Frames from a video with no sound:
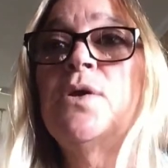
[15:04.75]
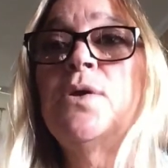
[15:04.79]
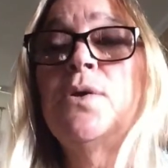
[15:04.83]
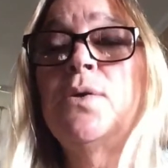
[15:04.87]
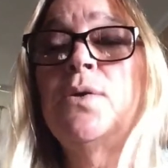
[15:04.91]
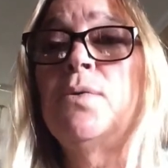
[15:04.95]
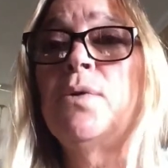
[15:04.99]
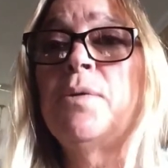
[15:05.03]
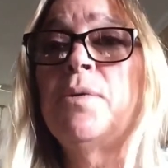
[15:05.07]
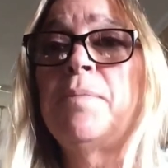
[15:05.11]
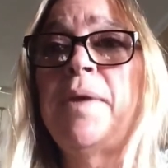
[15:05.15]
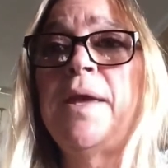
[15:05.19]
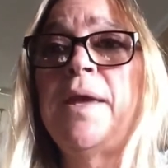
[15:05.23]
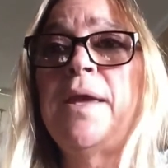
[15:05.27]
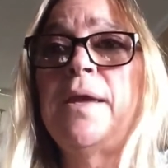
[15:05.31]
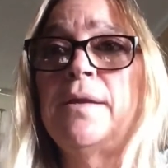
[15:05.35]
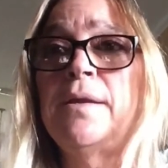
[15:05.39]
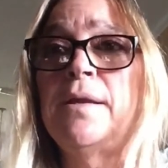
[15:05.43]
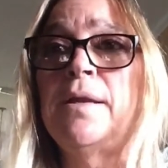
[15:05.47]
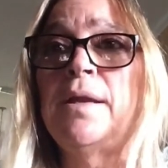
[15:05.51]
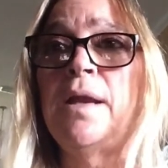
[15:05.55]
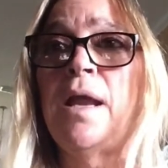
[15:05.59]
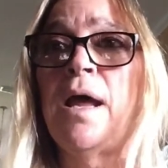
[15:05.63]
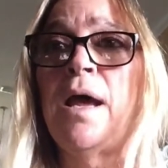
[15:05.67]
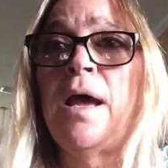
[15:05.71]
who are paying
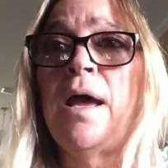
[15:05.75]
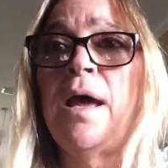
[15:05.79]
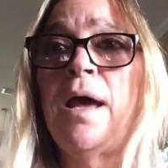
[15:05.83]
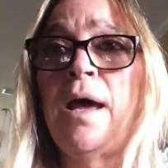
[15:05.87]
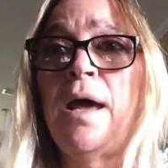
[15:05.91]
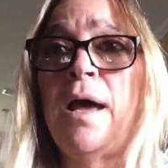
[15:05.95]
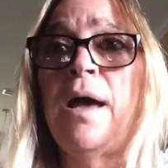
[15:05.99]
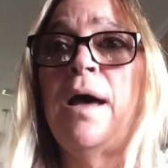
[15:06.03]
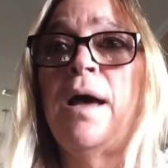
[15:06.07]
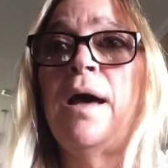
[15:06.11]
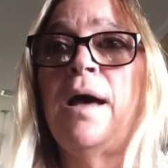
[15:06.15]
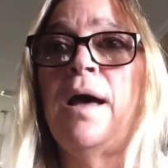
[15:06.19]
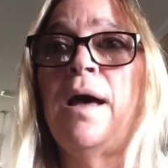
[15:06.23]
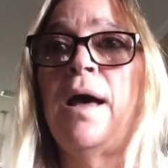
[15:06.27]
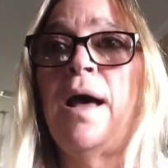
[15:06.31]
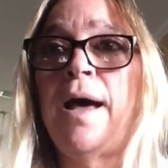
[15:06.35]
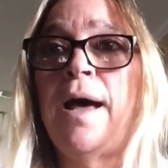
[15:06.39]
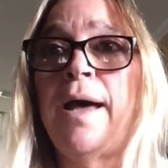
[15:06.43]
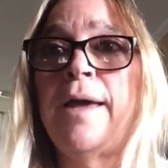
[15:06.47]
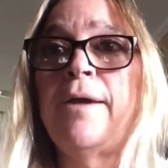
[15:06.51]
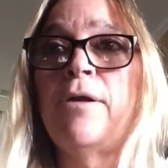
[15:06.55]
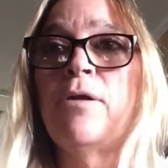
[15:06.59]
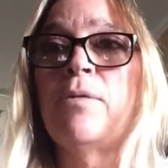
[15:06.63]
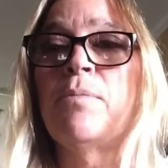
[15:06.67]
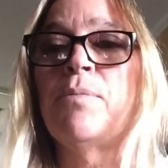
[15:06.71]
a
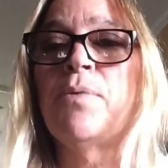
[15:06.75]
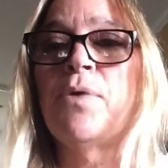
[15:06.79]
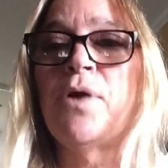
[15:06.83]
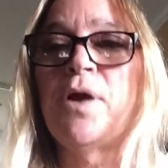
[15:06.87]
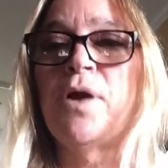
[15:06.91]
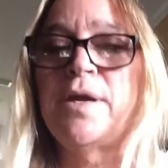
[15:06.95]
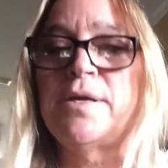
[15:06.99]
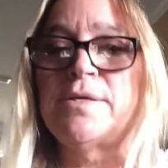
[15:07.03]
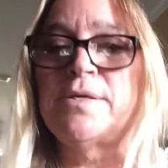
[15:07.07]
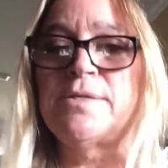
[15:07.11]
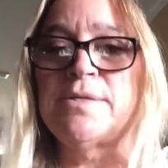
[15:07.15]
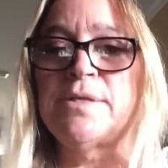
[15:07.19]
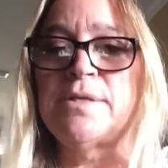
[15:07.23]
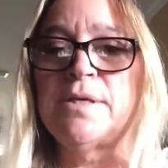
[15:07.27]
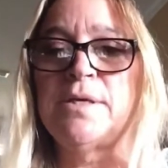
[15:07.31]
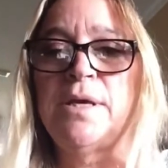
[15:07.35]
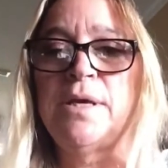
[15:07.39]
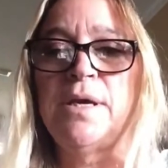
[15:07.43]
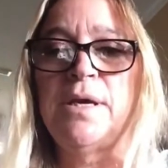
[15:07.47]
higher price.